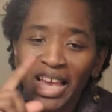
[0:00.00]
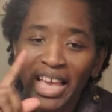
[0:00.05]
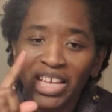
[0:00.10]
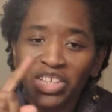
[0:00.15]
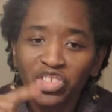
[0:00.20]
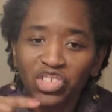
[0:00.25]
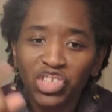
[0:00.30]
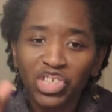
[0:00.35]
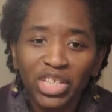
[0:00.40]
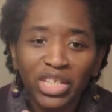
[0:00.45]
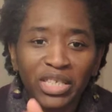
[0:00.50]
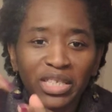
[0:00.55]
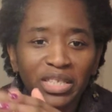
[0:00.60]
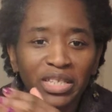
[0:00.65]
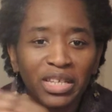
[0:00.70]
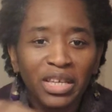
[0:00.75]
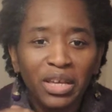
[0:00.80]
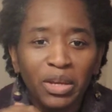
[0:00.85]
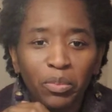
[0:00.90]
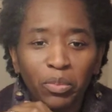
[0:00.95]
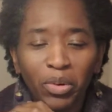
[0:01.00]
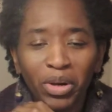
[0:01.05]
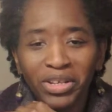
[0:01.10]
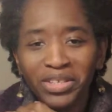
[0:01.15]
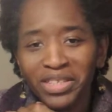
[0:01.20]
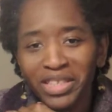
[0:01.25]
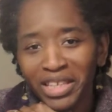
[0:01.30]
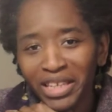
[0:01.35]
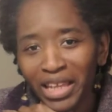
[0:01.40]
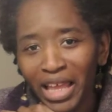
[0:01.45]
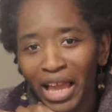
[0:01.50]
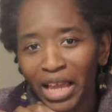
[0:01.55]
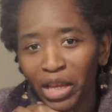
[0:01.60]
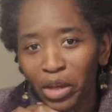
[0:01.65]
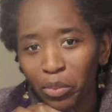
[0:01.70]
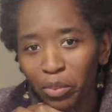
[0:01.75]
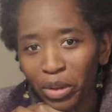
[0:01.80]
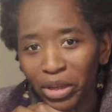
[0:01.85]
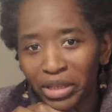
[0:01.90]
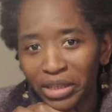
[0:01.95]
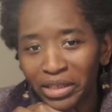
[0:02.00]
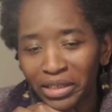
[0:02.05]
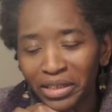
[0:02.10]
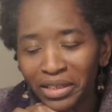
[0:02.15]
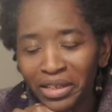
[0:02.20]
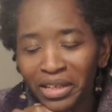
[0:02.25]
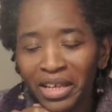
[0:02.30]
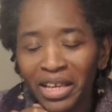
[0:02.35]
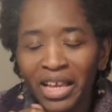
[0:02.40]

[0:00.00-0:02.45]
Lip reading: and just press the like button.